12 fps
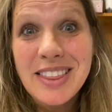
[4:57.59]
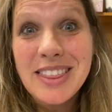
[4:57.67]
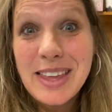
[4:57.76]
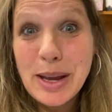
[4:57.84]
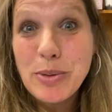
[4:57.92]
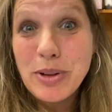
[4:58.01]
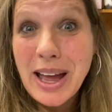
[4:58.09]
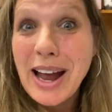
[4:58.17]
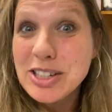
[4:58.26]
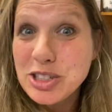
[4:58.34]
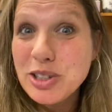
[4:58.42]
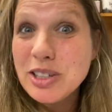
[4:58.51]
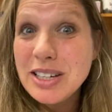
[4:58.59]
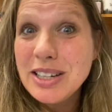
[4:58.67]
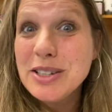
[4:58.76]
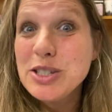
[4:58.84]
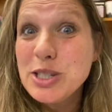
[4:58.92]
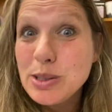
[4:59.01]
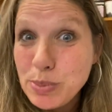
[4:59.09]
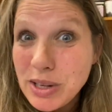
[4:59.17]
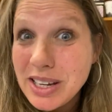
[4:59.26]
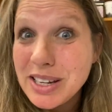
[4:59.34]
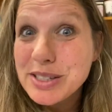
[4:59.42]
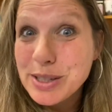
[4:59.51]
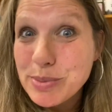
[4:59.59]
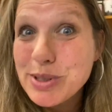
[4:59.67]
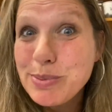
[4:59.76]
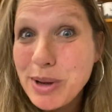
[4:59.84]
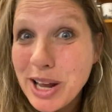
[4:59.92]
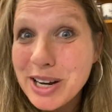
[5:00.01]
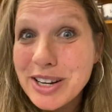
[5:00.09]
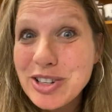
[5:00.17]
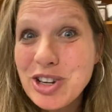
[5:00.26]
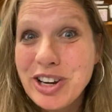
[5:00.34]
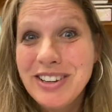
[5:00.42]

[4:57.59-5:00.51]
they will actually speak some Spanish.